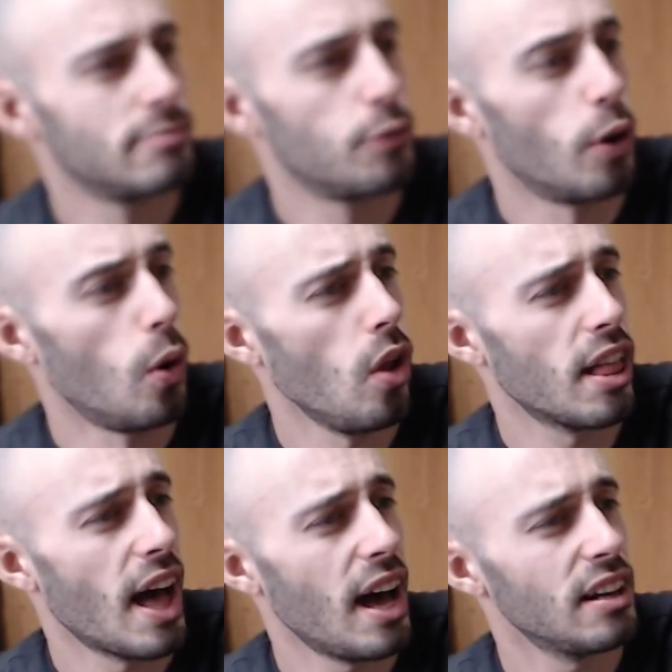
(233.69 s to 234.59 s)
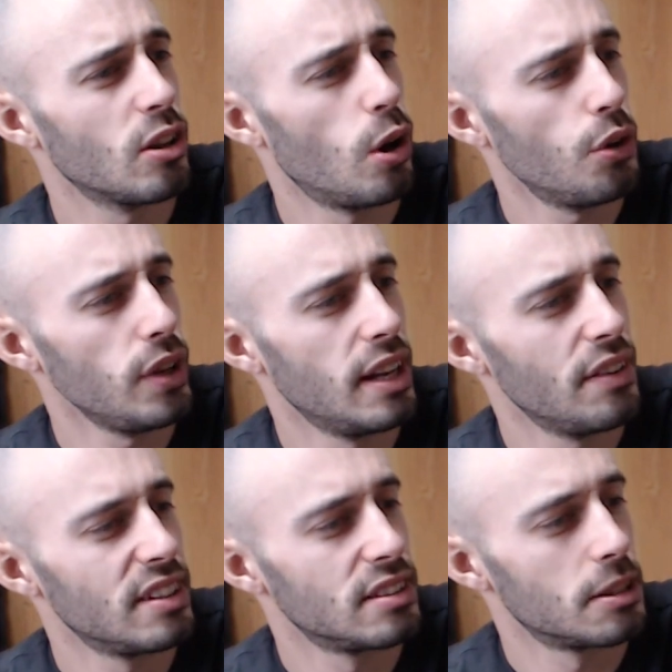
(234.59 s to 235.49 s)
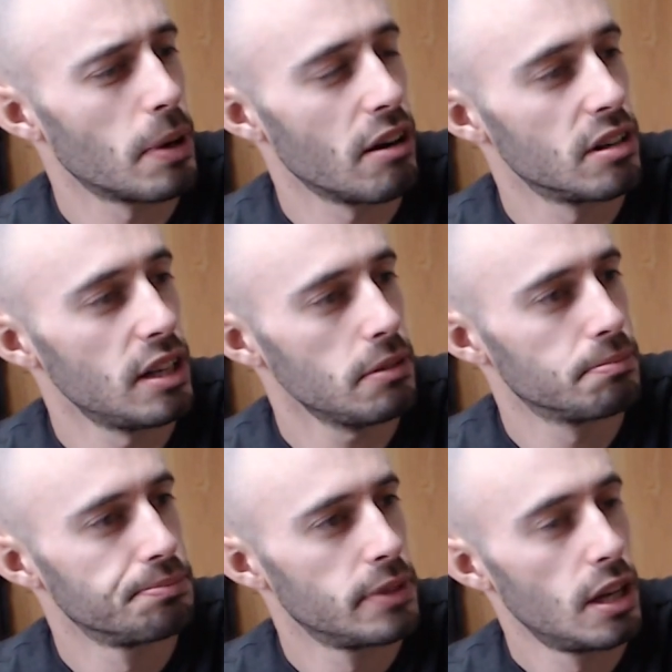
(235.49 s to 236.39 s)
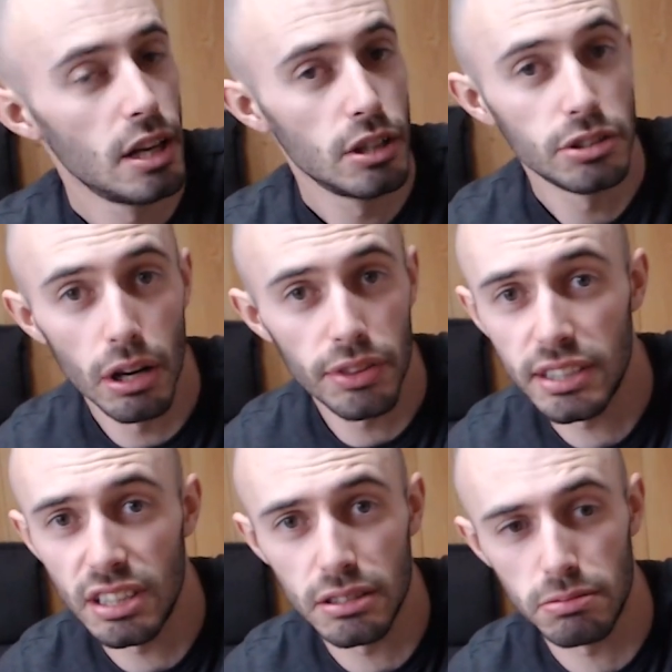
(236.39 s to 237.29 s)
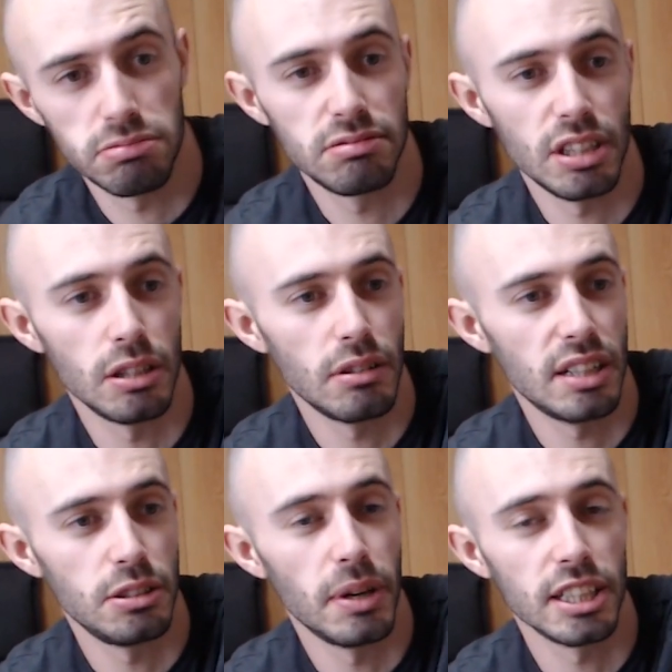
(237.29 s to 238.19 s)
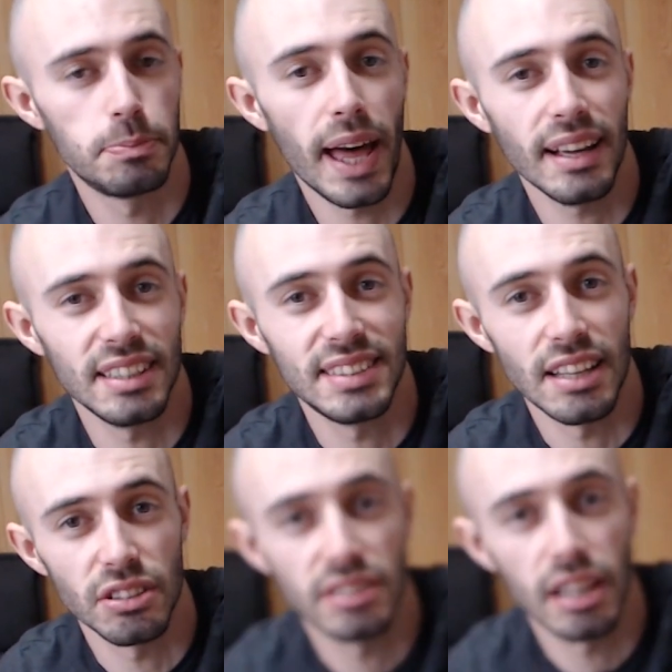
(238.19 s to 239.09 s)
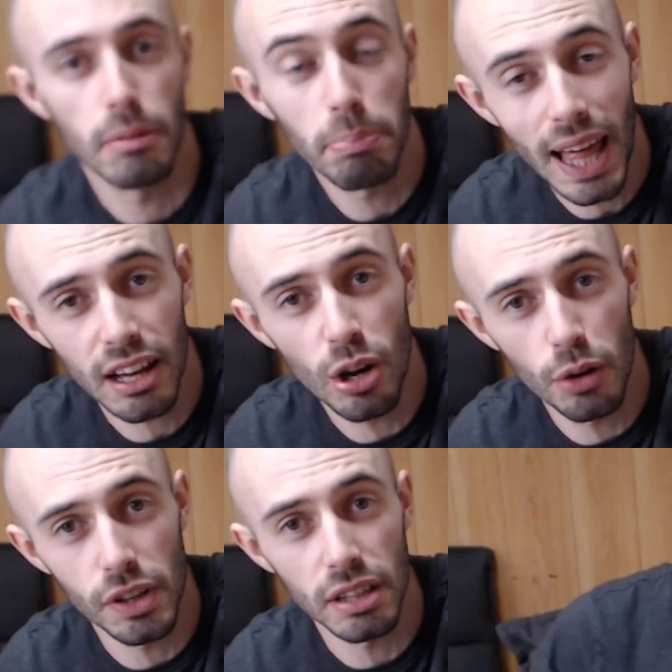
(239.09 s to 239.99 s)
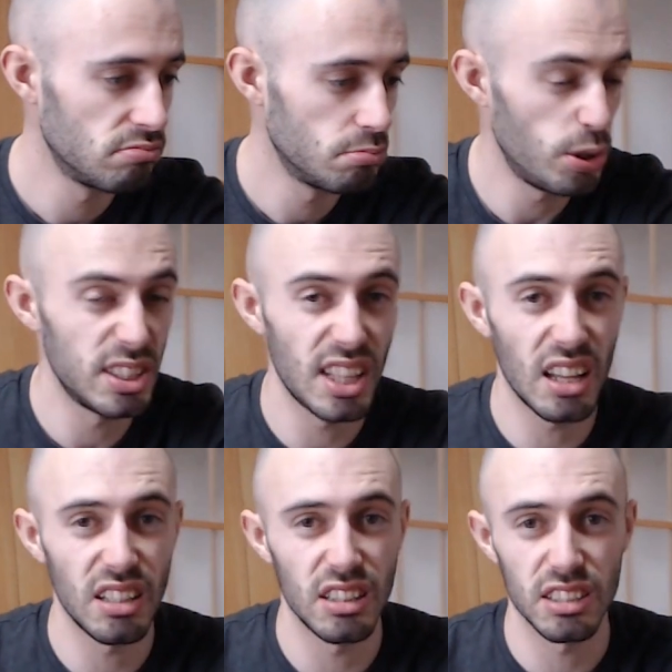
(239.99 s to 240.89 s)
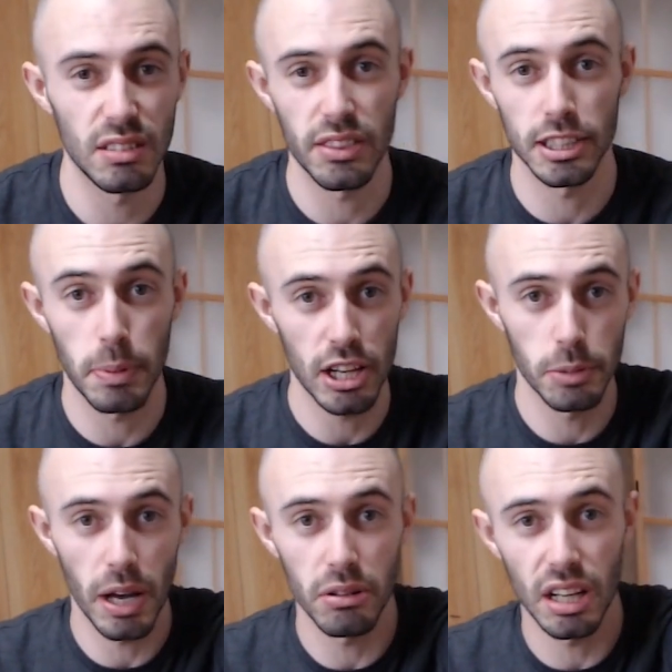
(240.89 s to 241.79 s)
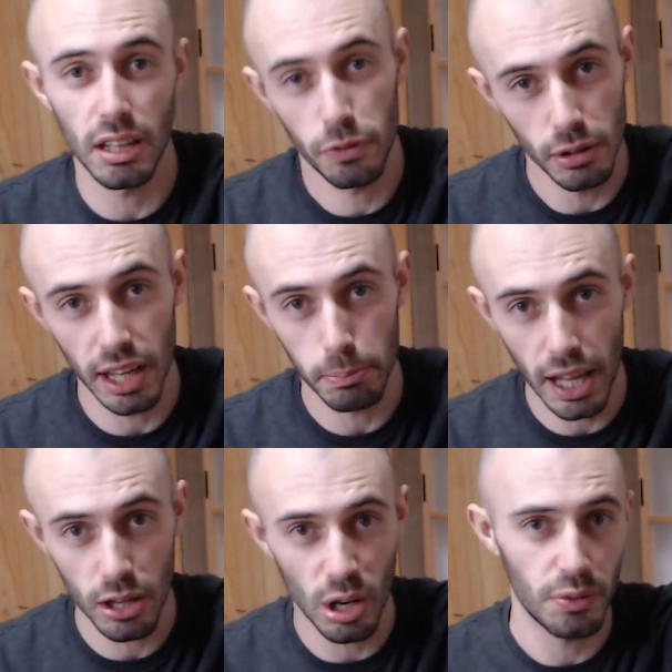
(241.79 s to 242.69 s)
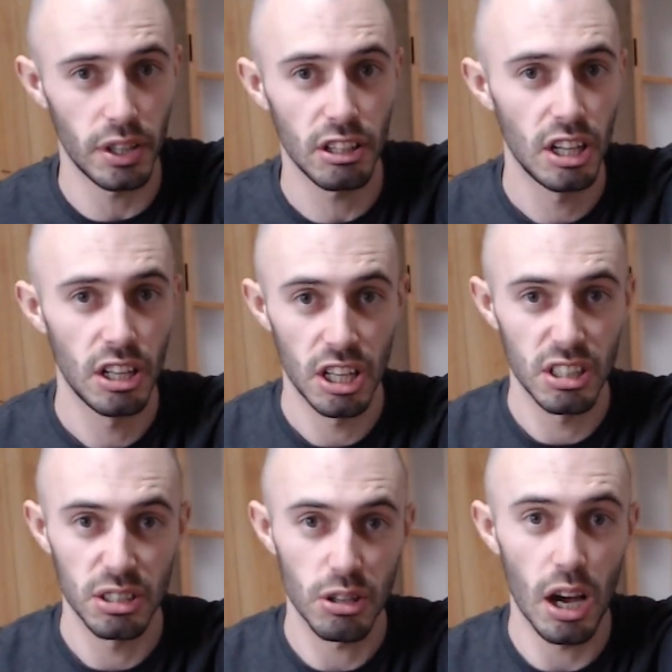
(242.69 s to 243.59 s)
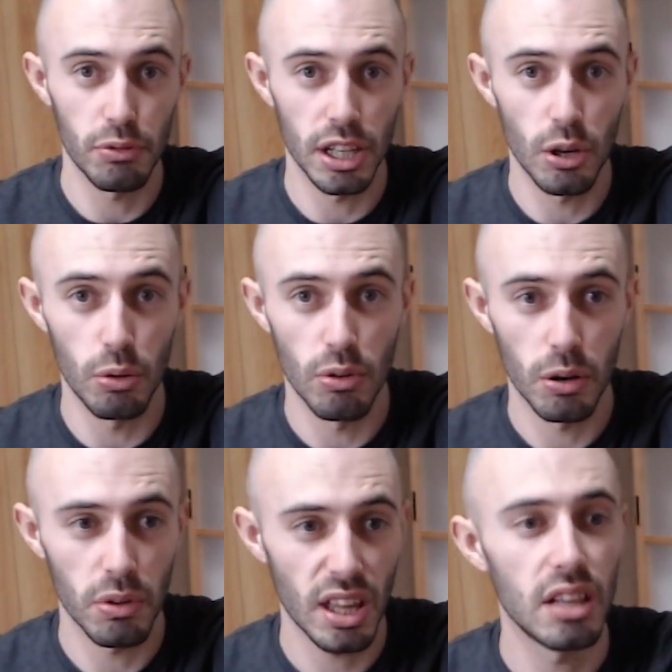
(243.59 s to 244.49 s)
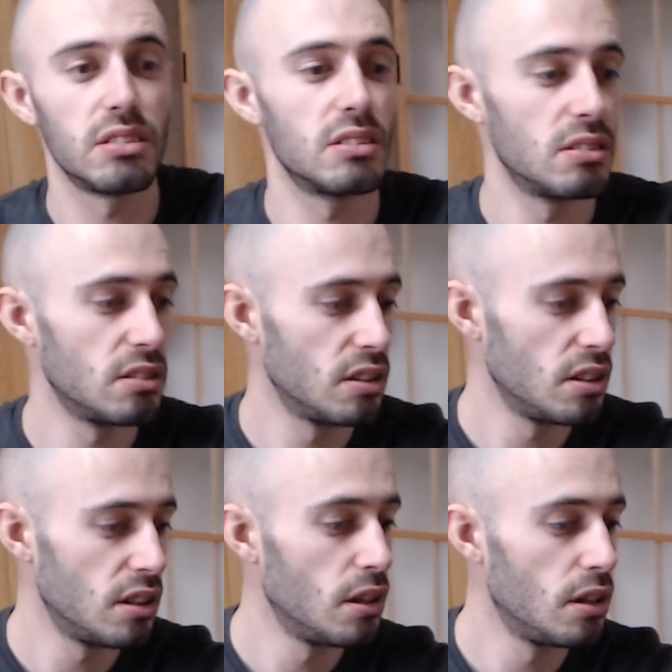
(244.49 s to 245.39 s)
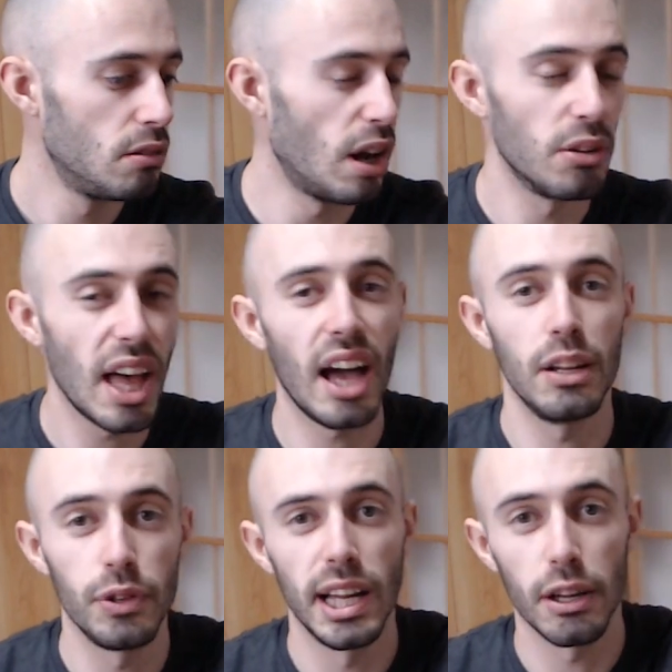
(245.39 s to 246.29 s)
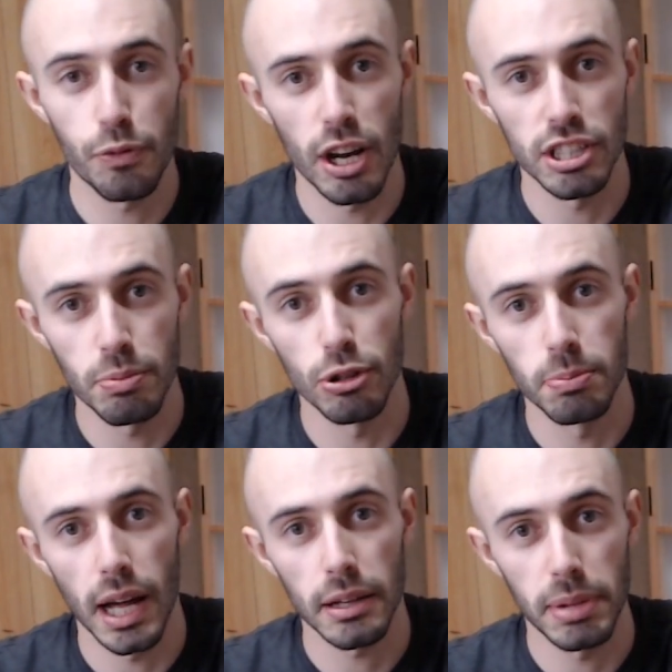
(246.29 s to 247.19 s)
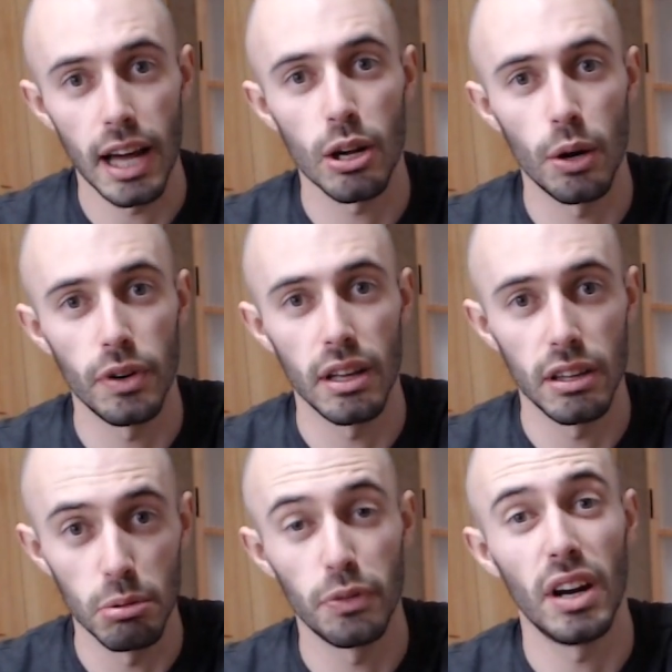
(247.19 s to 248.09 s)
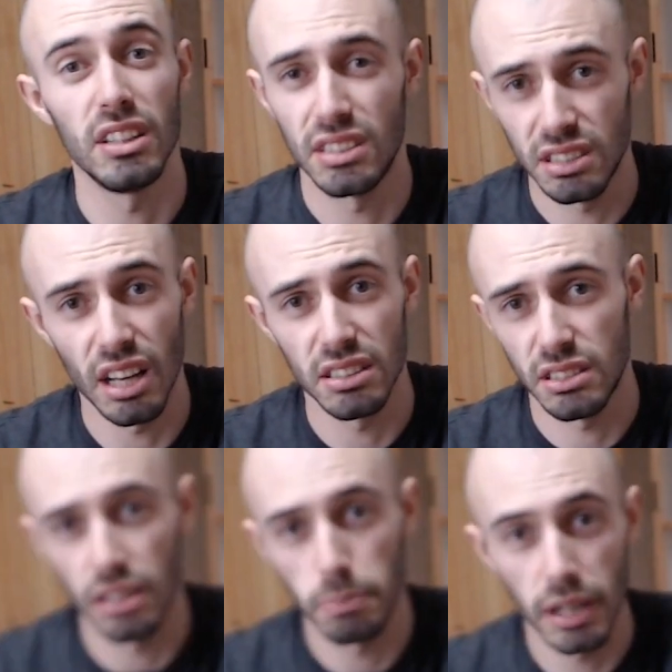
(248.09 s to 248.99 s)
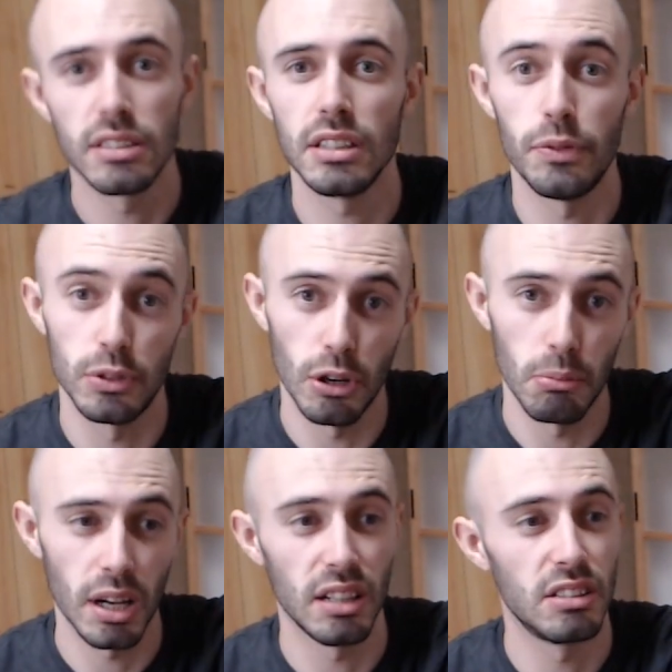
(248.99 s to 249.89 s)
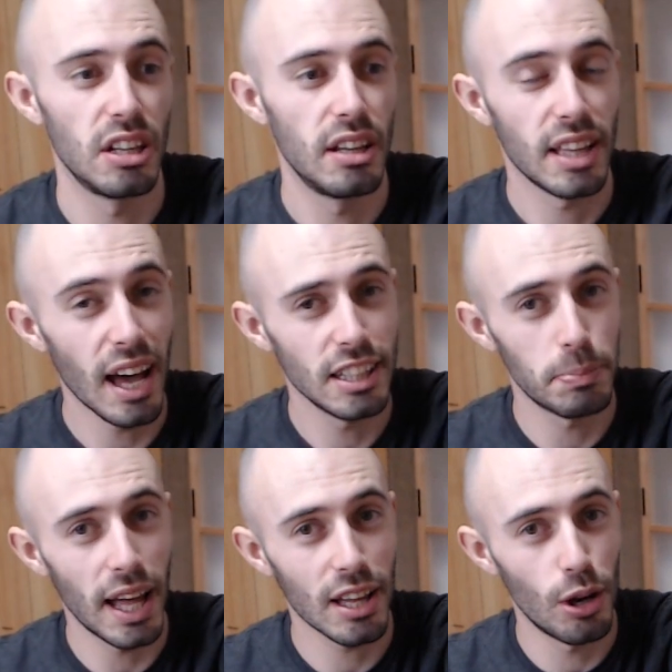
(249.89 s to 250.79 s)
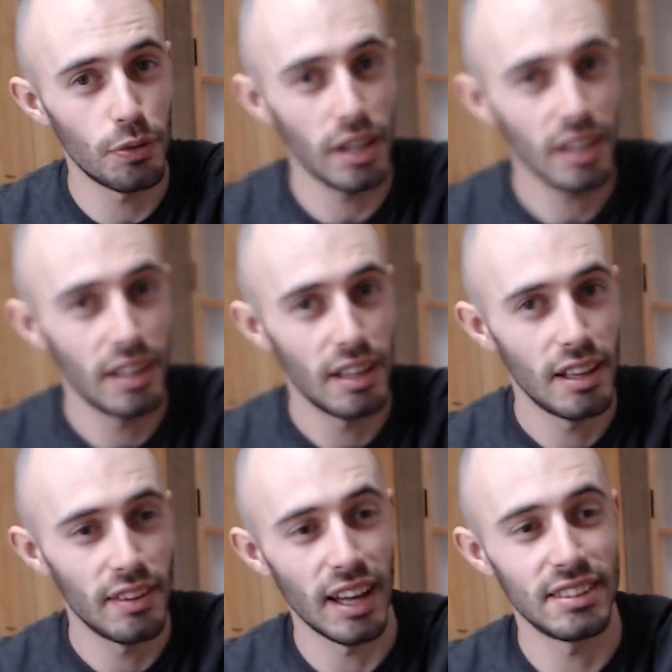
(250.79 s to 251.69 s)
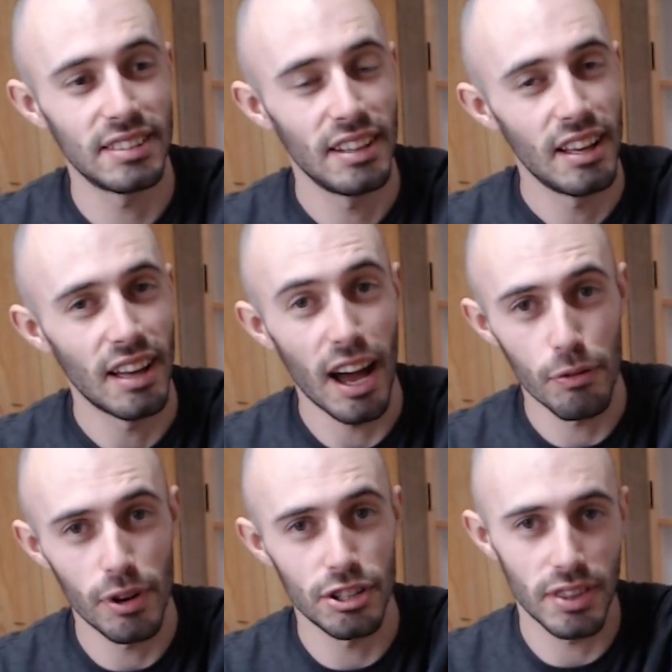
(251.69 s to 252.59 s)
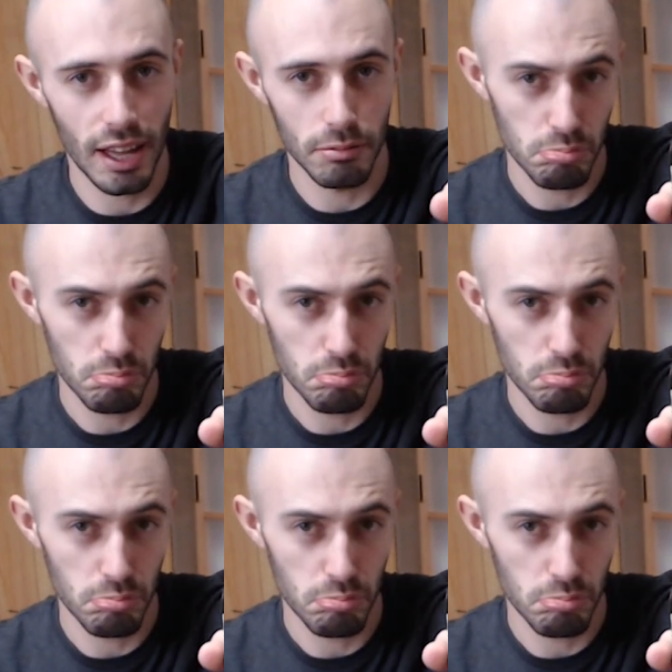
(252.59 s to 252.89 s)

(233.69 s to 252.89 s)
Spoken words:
For all canned coffee lovers, apparently. So this is, as you might expect, it says on the tin, black coffee. Pretty standard, there's nothing special about it. If you like black coffee, you can't really go wrong with this. Well, you can if you like freshly brewed black coffee, you will find this disgusting. But if you don't mind canned black coffee, that's average then.